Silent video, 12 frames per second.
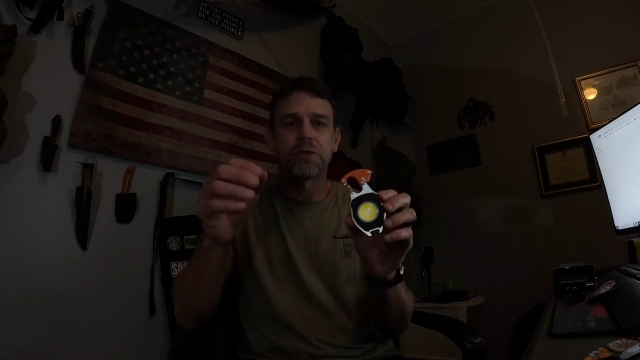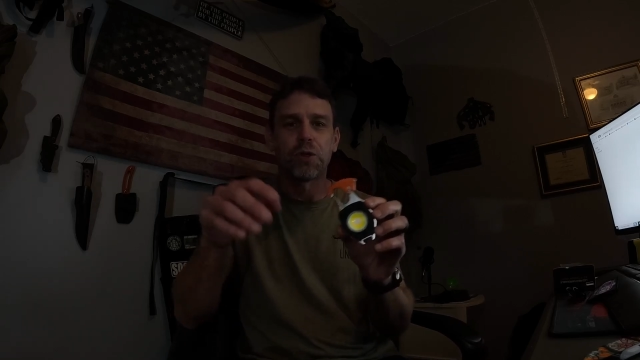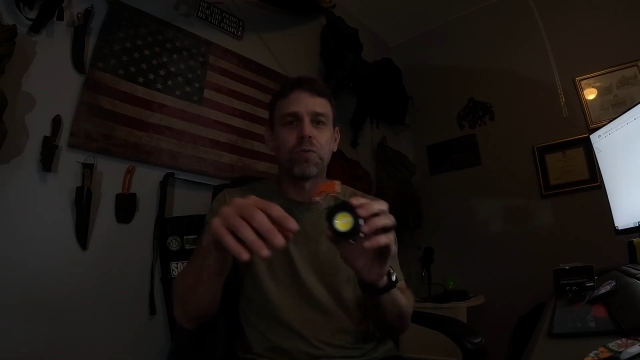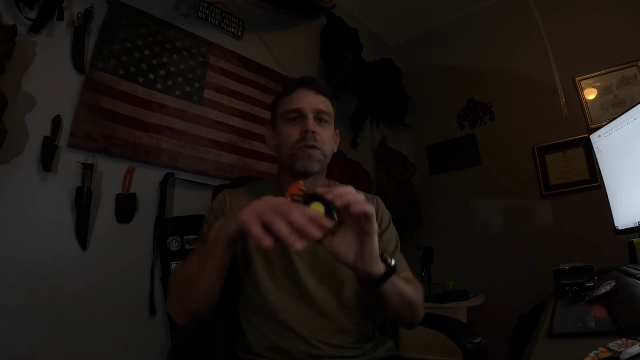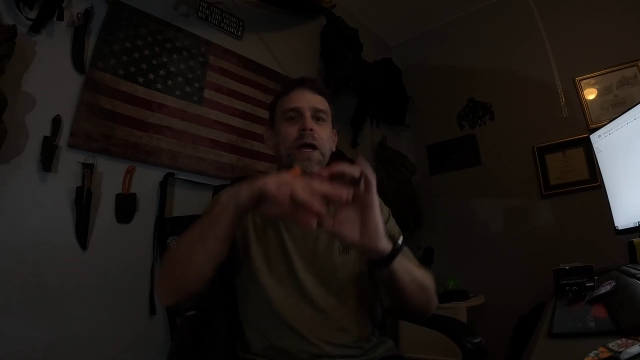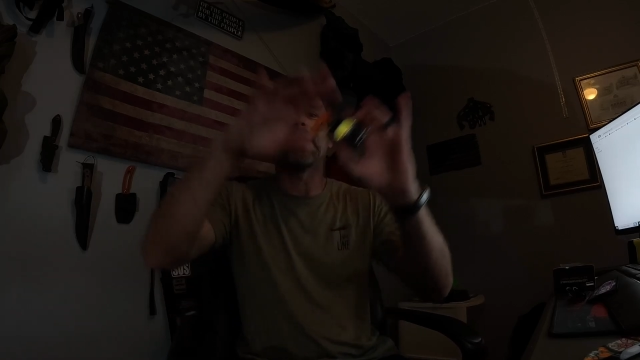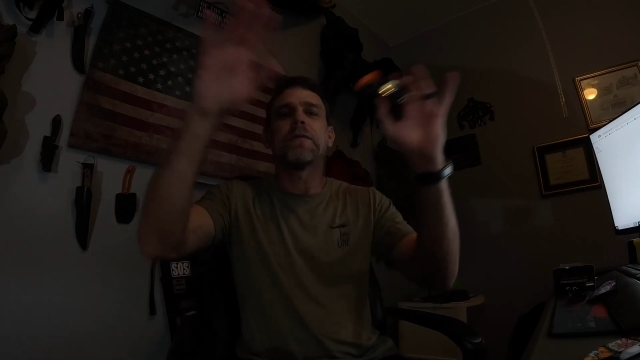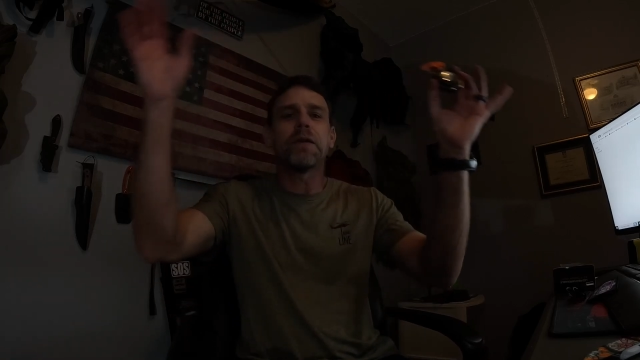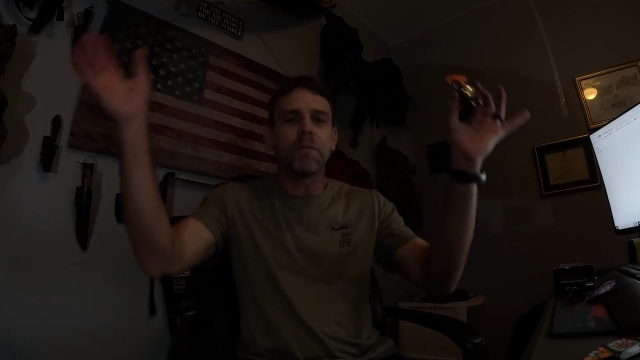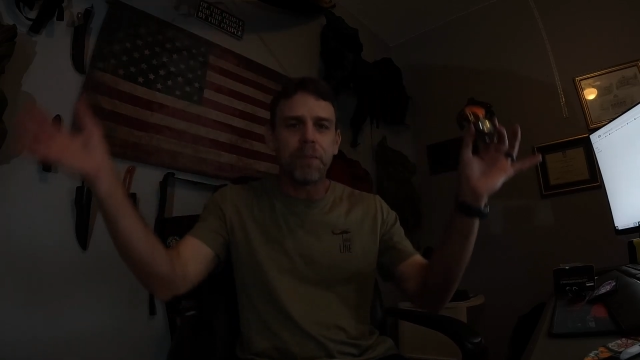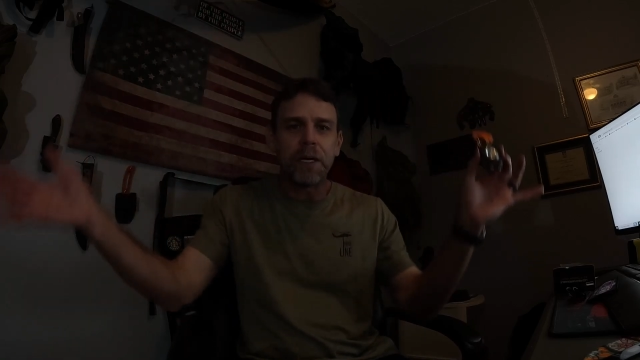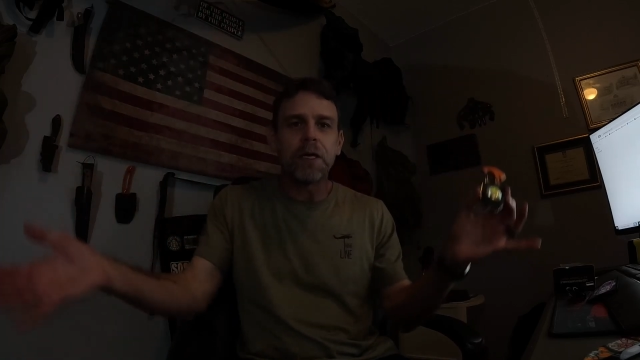to light
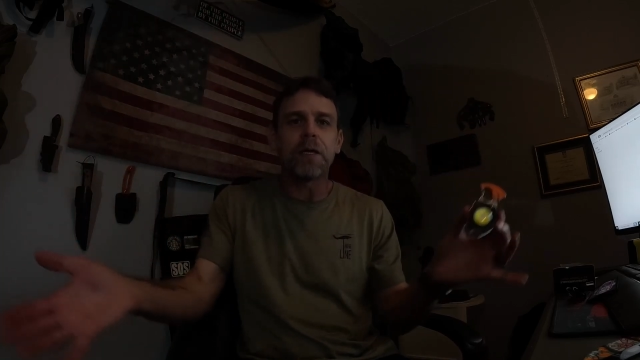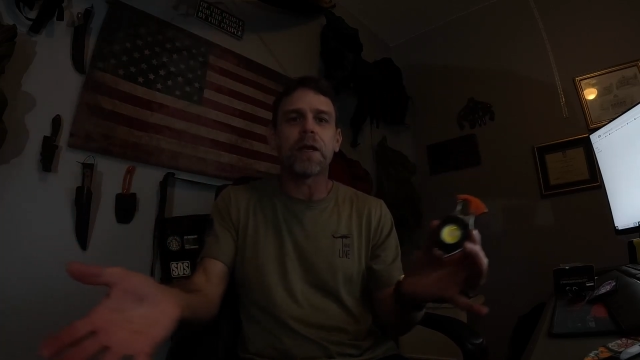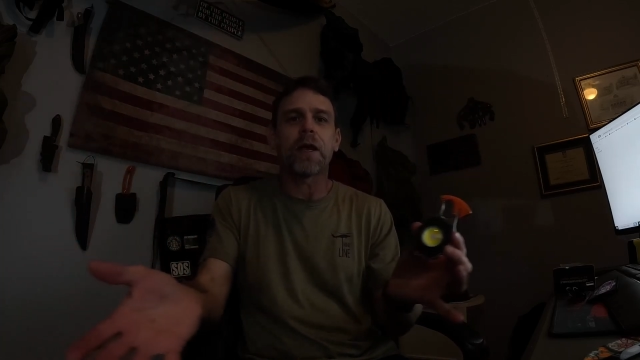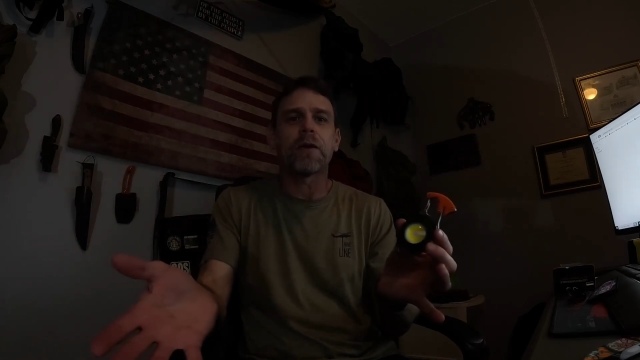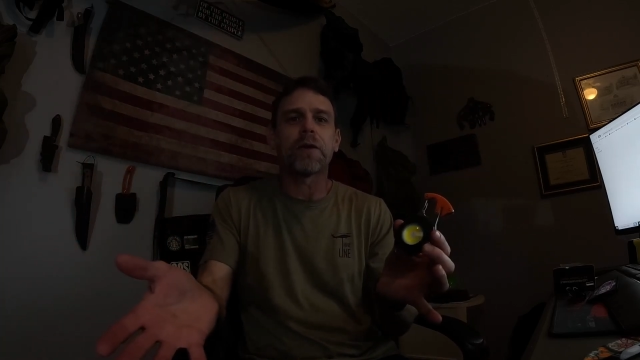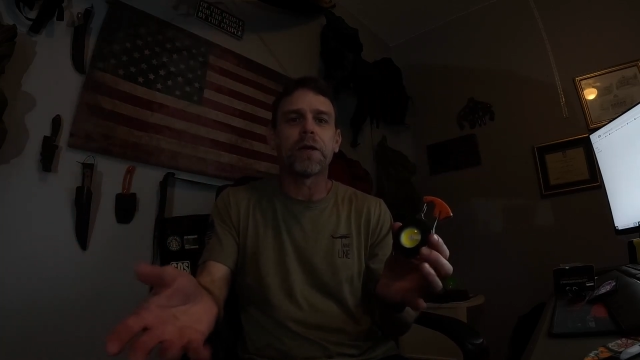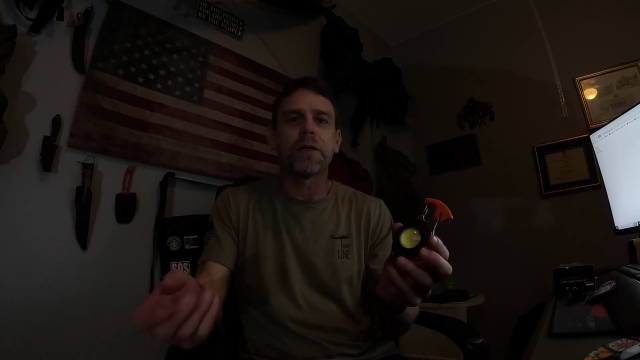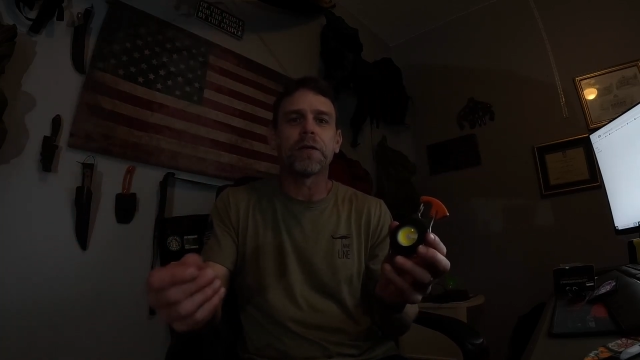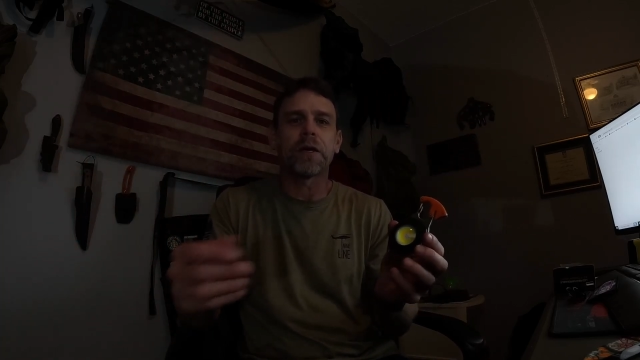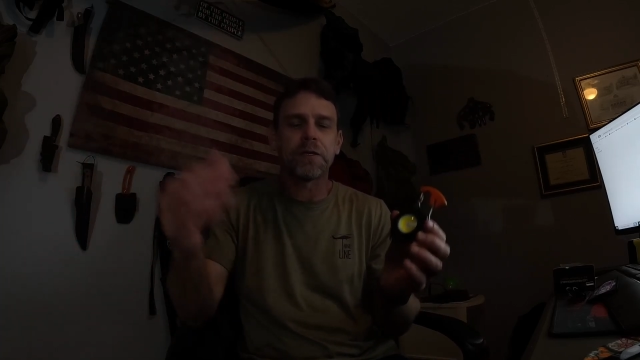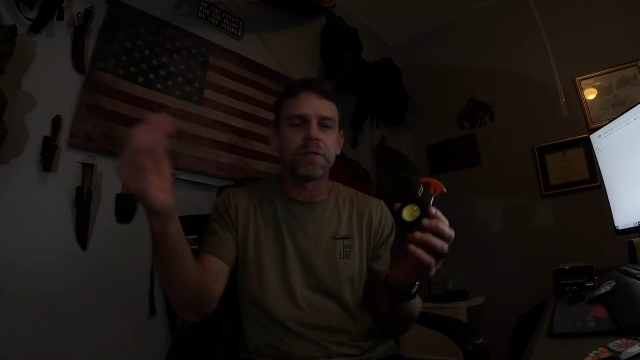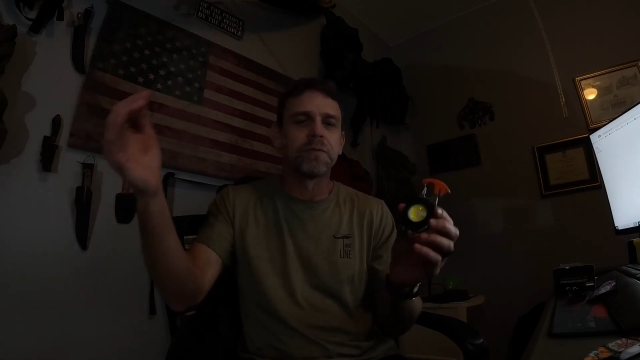the immediate
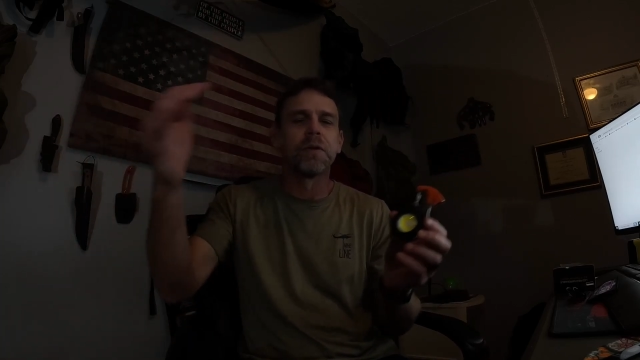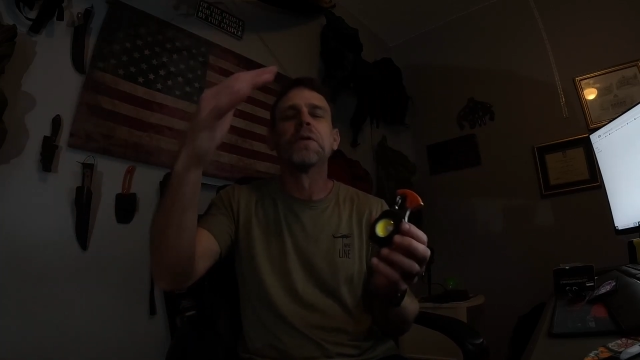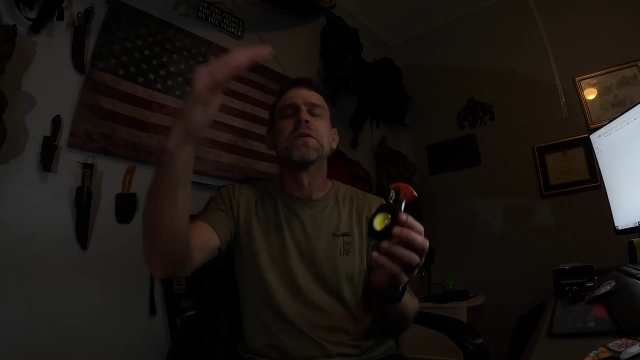area and